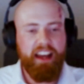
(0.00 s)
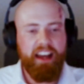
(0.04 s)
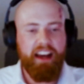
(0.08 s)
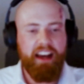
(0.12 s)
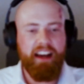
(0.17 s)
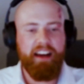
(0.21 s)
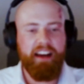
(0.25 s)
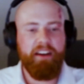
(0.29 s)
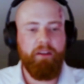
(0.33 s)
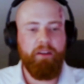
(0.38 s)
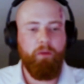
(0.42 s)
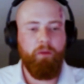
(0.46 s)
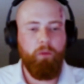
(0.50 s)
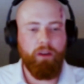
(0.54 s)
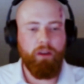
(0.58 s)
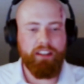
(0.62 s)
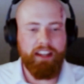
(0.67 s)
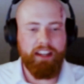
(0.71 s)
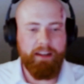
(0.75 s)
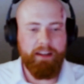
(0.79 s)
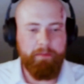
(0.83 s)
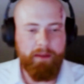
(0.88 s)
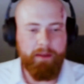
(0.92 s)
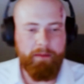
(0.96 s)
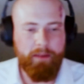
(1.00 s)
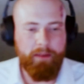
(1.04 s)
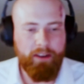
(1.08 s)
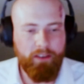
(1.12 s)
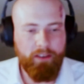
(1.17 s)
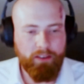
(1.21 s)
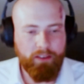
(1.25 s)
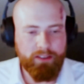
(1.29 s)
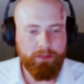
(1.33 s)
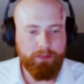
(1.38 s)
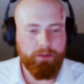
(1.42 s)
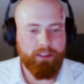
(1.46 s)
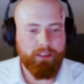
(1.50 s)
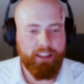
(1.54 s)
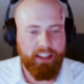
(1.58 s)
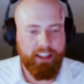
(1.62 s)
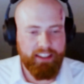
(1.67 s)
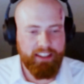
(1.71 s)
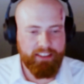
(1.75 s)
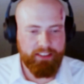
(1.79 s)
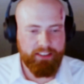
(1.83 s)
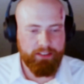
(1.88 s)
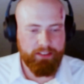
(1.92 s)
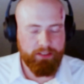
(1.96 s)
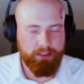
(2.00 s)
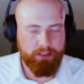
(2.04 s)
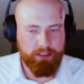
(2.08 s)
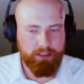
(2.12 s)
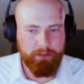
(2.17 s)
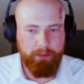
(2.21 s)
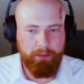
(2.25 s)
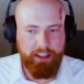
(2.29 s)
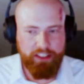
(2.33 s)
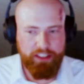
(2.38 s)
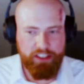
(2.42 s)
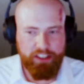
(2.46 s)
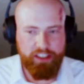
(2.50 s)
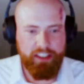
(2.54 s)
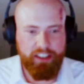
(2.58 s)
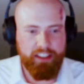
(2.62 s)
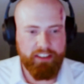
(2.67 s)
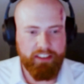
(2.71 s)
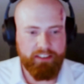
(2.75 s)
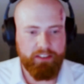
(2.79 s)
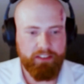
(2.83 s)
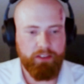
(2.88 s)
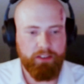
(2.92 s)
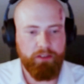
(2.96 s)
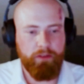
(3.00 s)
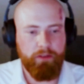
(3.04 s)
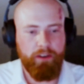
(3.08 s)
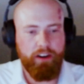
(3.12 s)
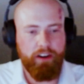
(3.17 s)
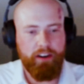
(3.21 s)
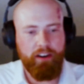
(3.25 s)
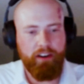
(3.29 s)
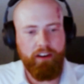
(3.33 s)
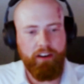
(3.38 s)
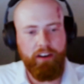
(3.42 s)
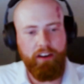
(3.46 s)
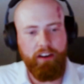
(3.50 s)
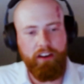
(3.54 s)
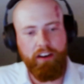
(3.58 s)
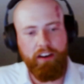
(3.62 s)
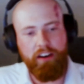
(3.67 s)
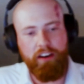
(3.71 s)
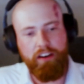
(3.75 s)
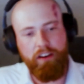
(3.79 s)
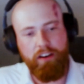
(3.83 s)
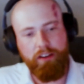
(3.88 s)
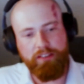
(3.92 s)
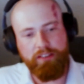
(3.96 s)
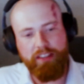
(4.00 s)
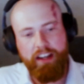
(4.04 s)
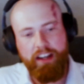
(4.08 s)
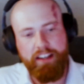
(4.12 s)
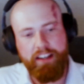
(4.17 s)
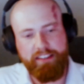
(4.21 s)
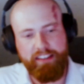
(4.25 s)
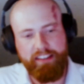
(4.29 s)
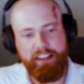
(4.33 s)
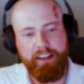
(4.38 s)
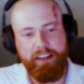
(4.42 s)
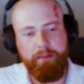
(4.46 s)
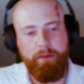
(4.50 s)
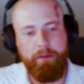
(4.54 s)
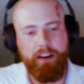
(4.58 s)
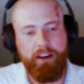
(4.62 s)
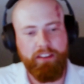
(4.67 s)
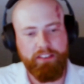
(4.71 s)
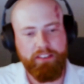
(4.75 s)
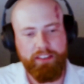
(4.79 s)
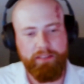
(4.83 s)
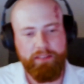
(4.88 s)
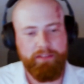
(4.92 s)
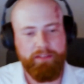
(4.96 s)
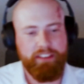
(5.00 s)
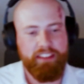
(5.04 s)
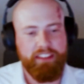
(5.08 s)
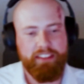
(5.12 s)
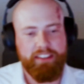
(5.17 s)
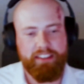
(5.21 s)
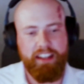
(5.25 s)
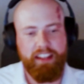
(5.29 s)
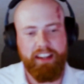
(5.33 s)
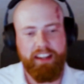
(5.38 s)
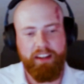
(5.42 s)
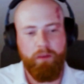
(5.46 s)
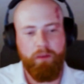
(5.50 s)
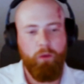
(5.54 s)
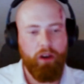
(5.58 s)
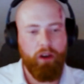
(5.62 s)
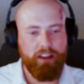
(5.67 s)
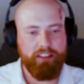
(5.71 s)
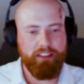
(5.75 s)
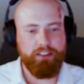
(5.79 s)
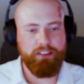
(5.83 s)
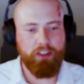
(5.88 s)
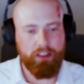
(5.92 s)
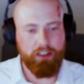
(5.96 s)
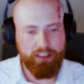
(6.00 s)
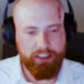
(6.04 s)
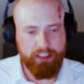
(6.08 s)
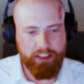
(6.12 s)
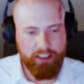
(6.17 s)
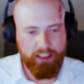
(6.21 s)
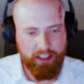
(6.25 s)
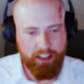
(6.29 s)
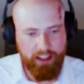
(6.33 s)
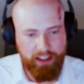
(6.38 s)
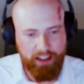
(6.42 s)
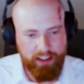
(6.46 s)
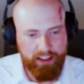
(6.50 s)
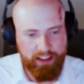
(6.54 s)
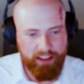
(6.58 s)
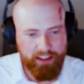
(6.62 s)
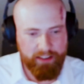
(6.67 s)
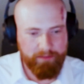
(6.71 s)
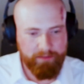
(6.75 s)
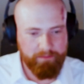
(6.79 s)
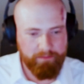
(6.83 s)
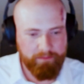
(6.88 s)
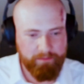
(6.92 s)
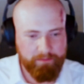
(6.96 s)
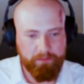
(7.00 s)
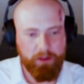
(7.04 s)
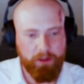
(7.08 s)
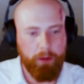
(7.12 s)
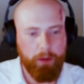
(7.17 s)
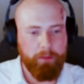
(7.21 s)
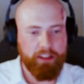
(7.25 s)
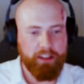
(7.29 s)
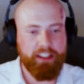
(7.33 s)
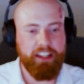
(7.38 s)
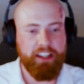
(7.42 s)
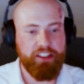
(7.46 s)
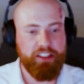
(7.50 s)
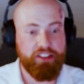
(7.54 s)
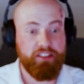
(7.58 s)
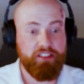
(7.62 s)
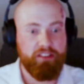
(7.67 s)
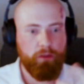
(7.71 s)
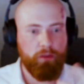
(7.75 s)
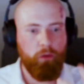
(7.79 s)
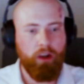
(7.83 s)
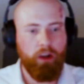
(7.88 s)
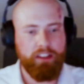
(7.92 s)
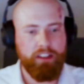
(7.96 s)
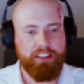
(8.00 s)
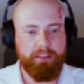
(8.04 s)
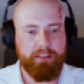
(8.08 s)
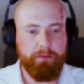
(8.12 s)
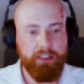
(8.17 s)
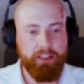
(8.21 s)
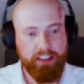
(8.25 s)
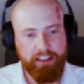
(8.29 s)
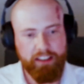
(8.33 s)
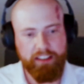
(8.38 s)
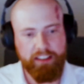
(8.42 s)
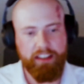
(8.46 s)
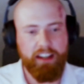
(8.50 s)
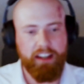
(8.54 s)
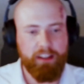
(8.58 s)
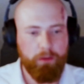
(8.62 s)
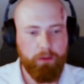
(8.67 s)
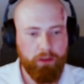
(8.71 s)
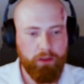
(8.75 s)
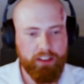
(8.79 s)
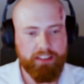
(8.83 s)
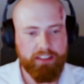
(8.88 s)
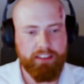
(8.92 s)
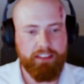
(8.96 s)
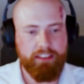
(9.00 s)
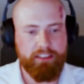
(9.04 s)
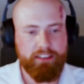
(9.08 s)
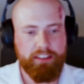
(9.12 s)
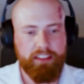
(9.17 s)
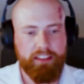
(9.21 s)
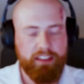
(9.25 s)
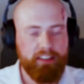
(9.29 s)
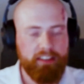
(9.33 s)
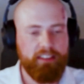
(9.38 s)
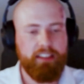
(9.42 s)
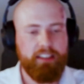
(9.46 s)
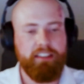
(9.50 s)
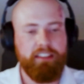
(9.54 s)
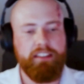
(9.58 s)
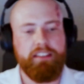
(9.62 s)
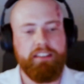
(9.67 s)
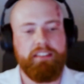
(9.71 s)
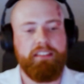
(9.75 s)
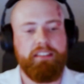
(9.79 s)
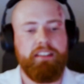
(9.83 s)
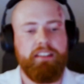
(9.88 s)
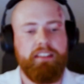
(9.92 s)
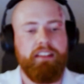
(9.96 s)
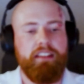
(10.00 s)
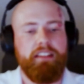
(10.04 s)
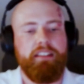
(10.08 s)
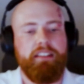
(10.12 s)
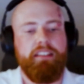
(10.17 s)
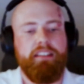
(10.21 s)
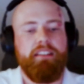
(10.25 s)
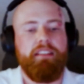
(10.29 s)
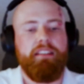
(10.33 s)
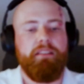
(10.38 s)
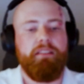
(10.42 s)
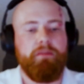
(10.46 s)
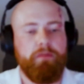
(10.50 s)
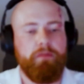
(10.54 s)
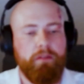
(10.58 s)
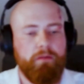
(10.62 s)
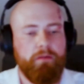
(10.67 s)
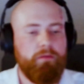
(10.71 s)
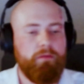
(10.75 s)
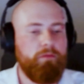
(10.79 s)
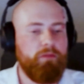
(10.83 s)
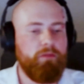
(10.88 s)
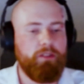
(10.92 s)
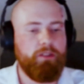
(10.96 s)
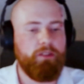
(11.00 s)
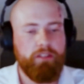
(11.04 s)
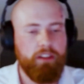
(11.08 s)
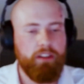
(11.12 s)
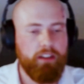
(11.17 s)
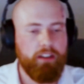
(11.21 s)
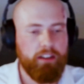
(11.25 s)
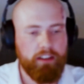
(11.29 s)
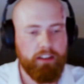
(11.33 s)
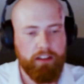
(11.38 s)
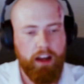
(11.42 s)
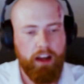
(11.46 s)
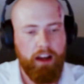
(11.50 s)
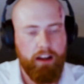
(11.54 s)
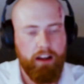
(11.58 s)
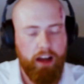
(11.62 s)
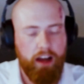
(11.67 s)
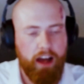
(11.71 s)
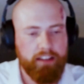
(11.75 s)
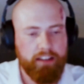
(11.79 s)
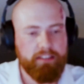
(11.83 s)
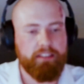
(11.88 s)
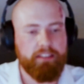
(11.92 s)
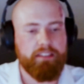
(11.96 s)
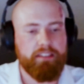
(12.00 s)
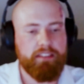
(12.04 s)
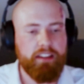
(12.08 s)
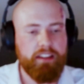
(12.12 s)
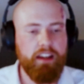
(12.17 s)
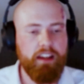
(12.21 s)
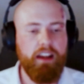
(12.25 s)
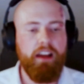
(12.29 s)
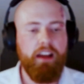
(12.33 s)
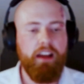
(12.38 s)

What I maybe also would like to mention here is you were also asking about if it is like a walkie-talkie communication. So one is speaking, the other one is listening, and then he answers.